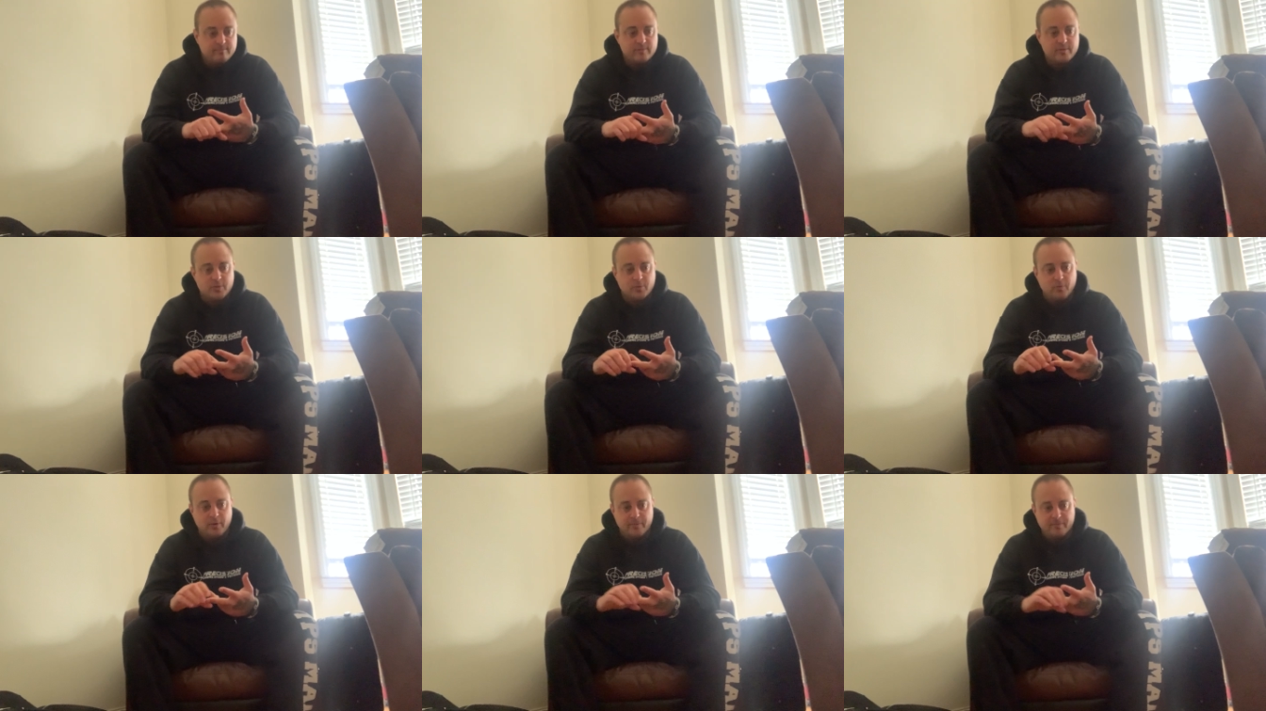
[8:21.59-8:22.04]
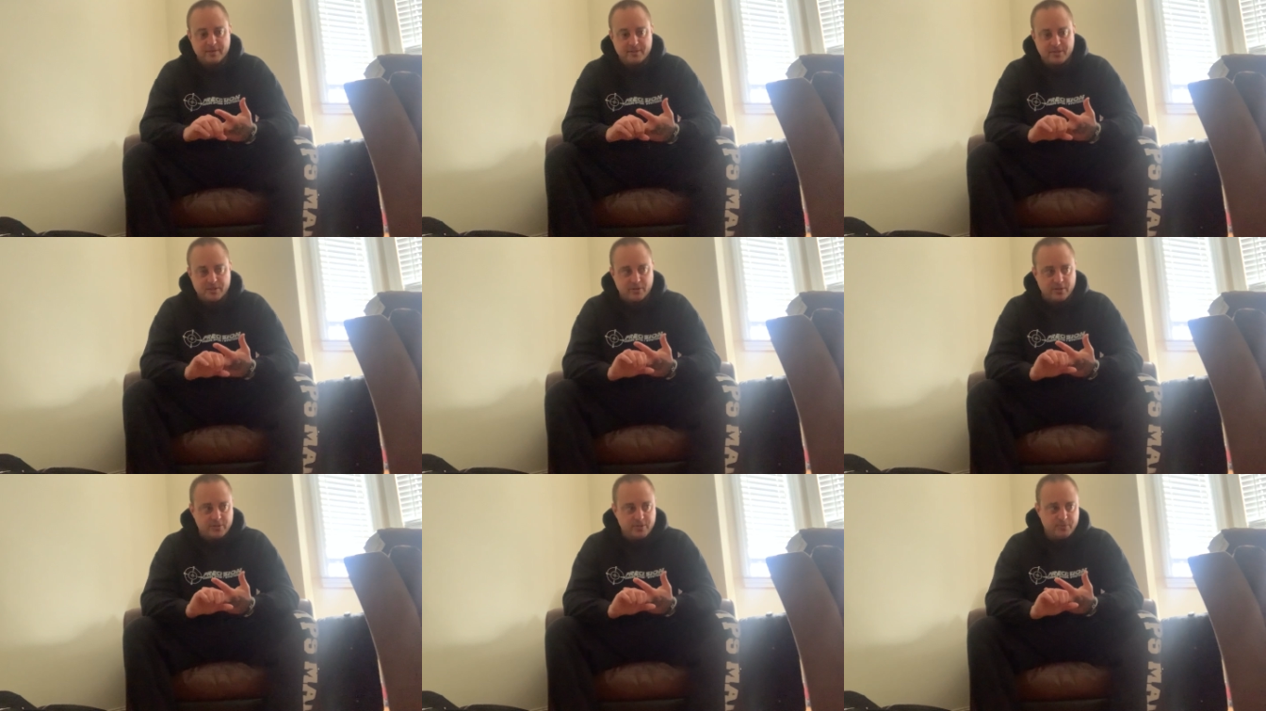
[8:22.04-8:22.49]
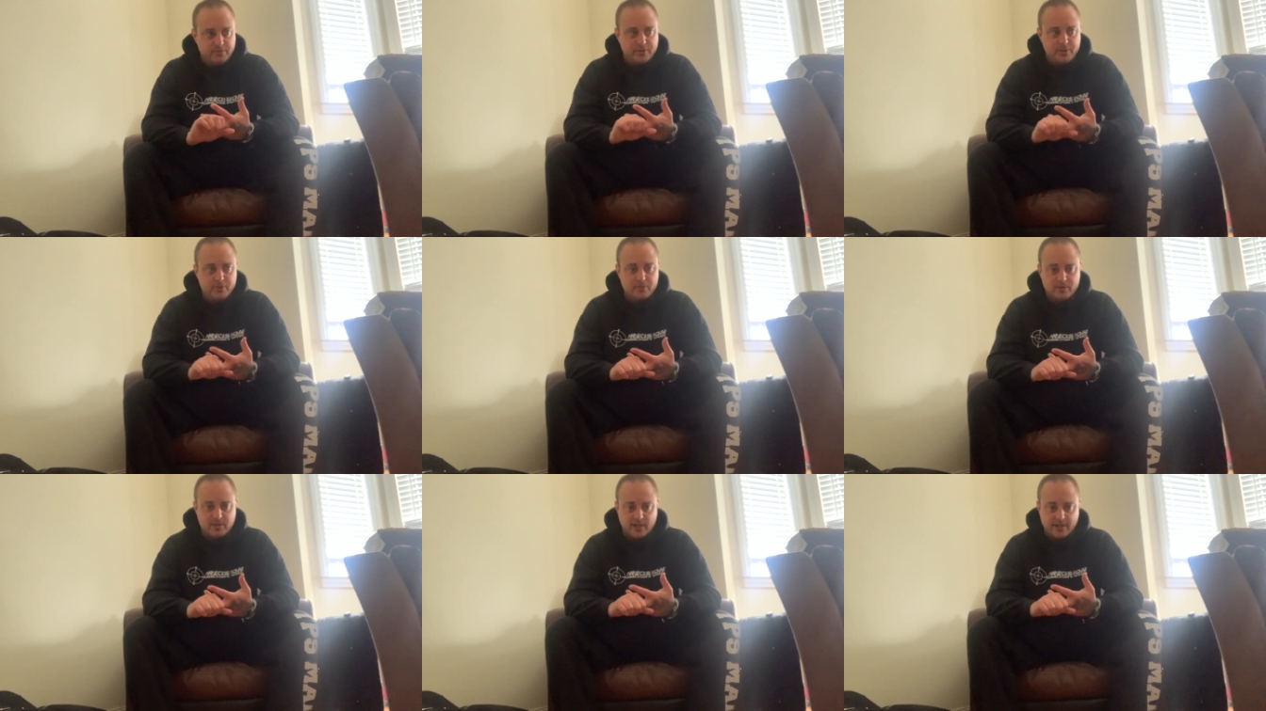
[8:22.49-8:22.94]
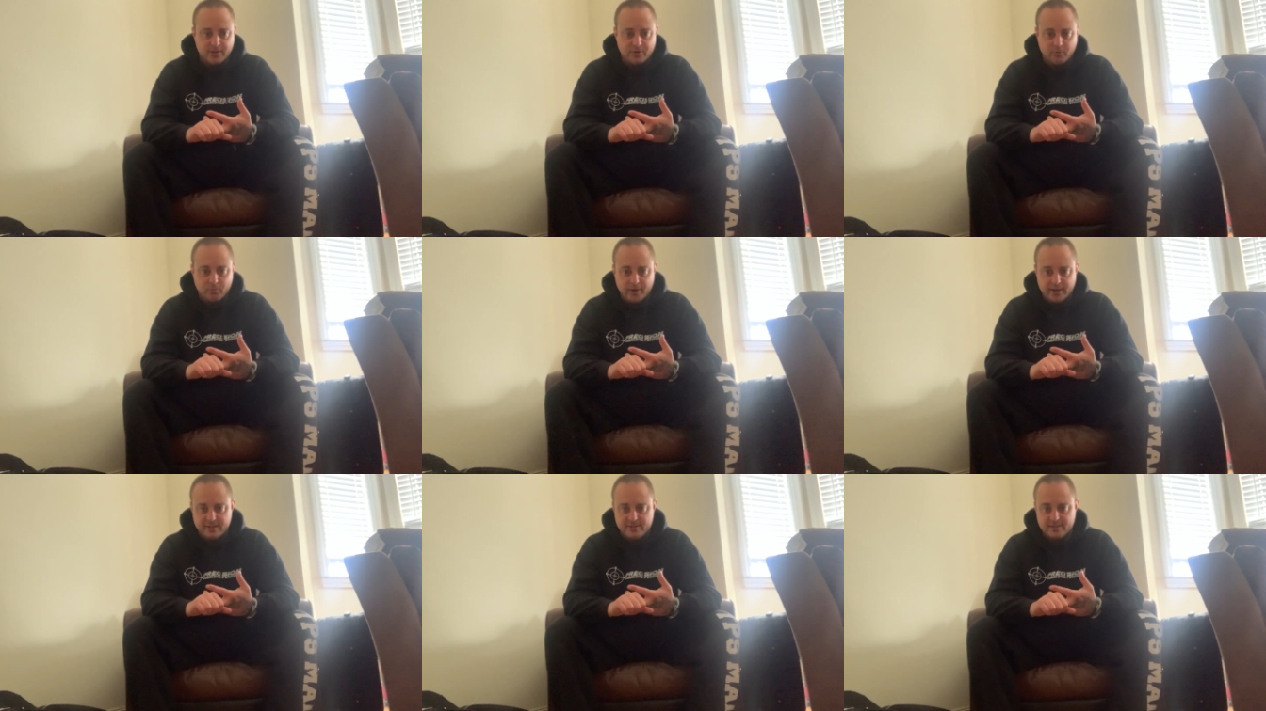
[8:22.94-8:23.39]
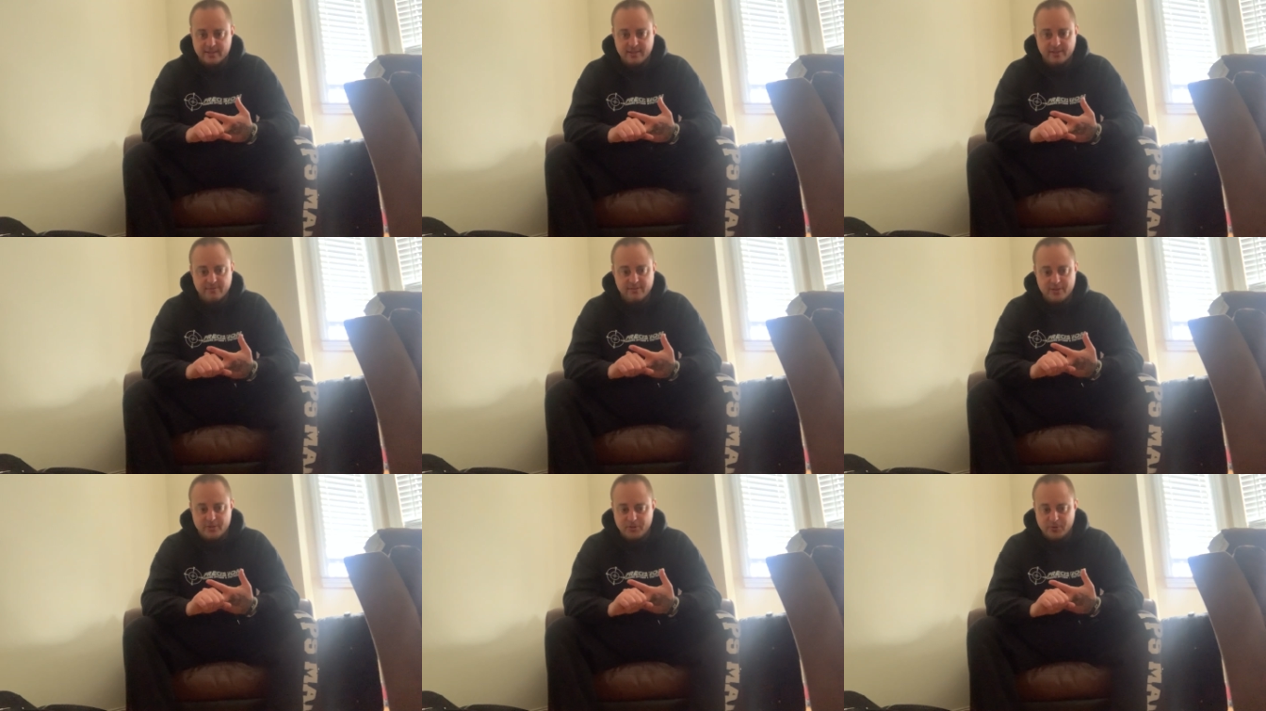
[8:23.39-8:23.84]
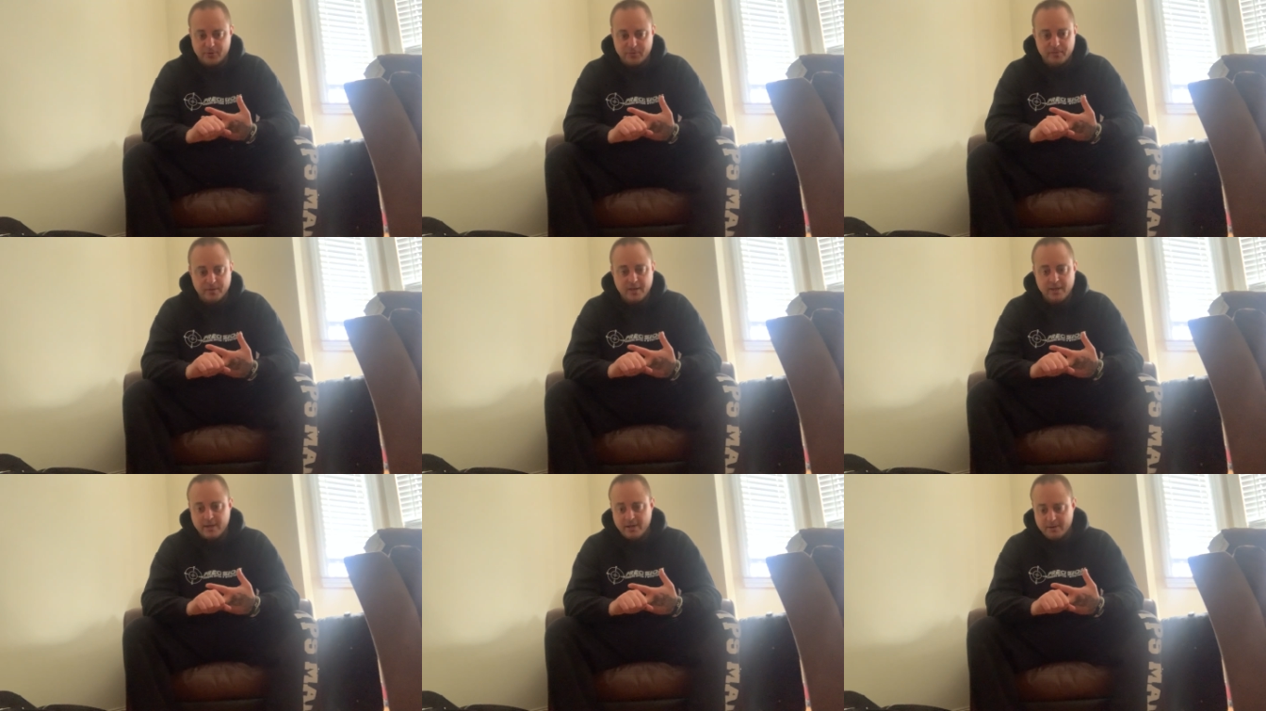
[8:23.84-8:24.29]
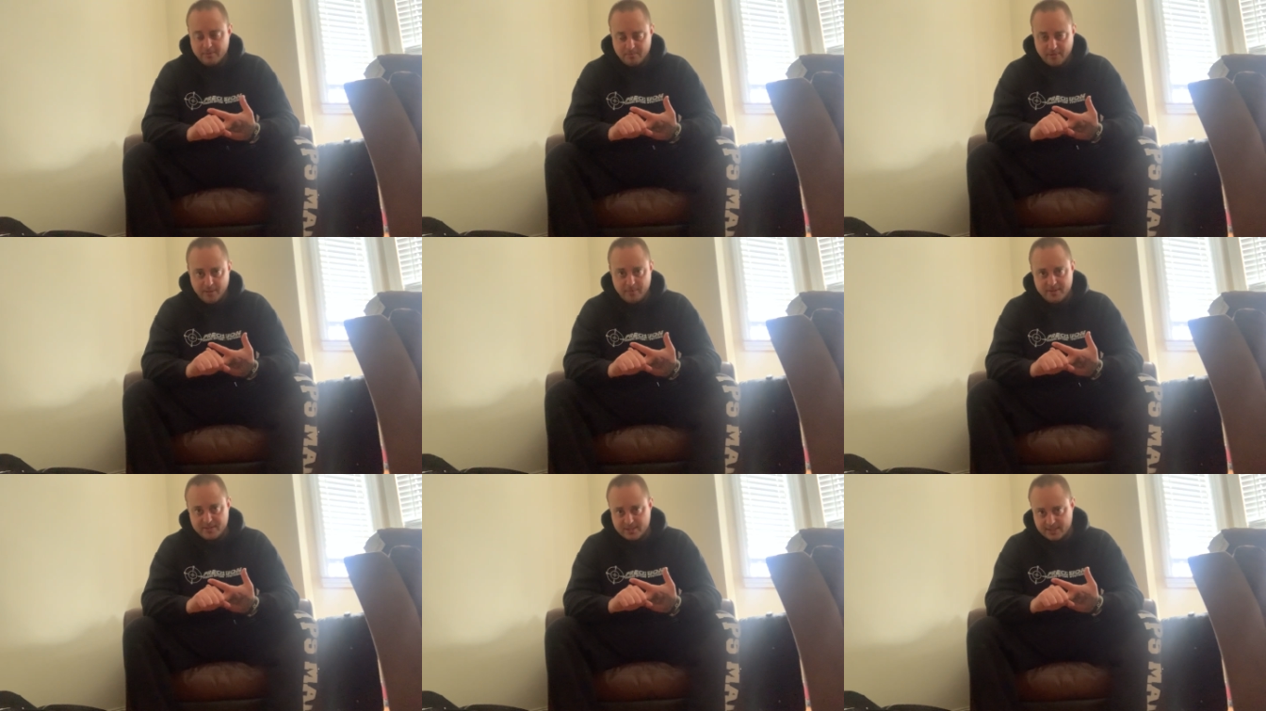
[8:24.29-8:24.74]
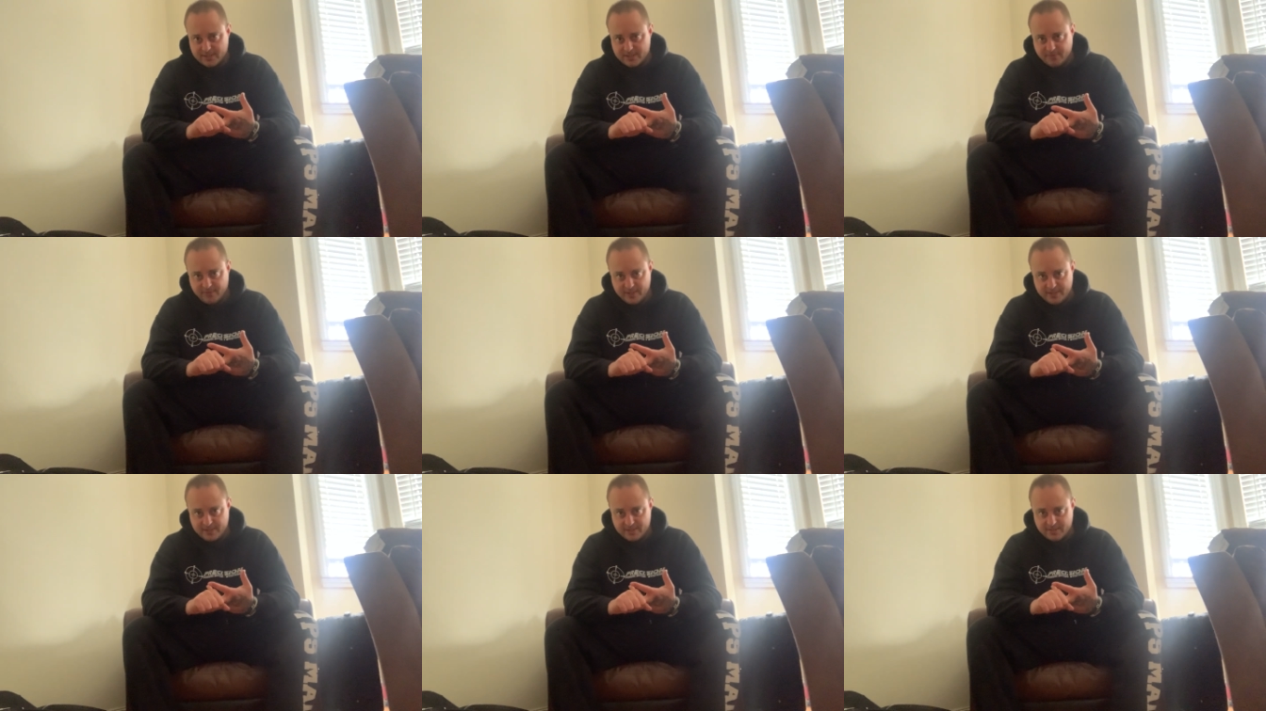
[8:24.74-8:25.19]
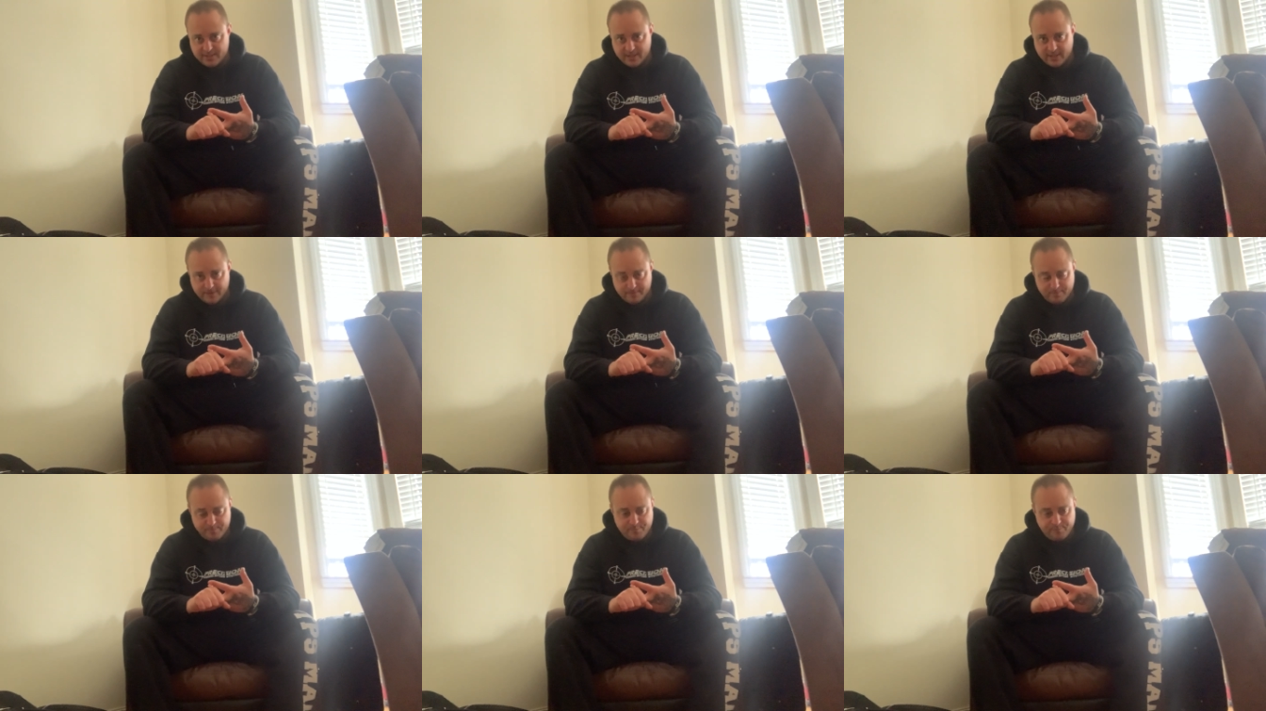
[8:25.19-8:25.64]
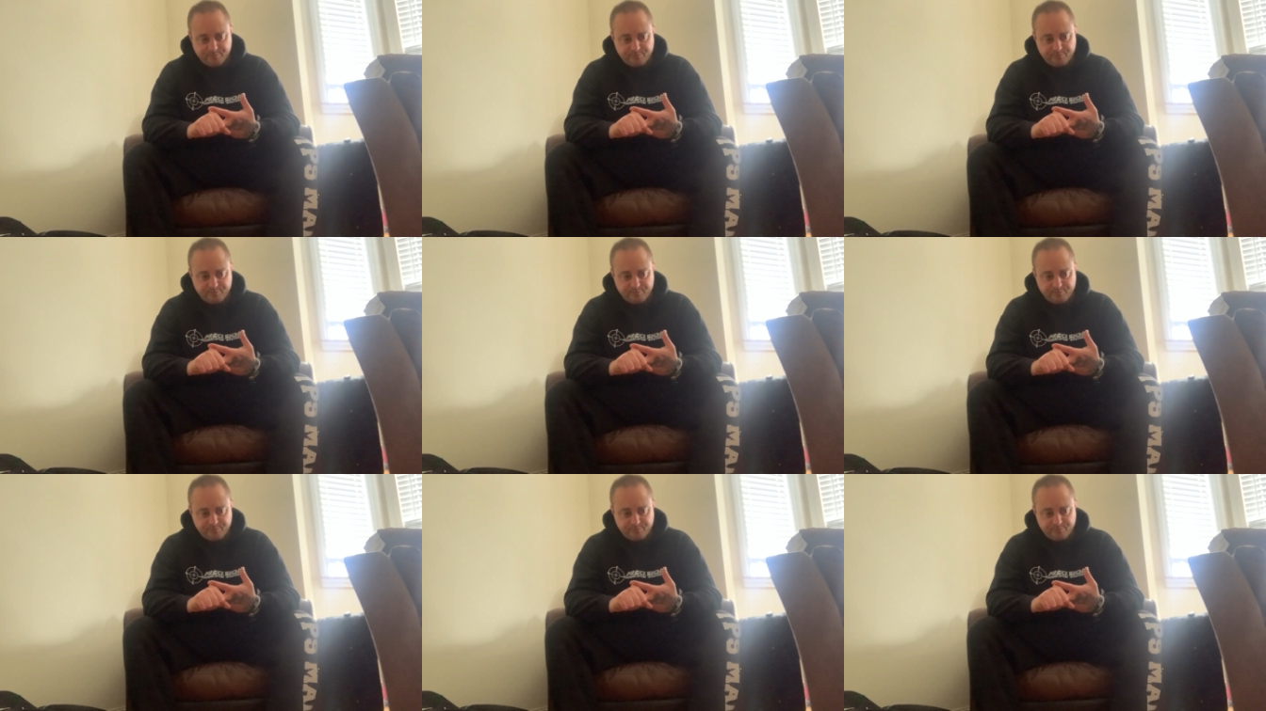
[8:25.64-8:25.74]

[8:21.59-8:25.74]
So what I'm gonna start doing is use lighter weights and even do maybe sets of 8 to 10.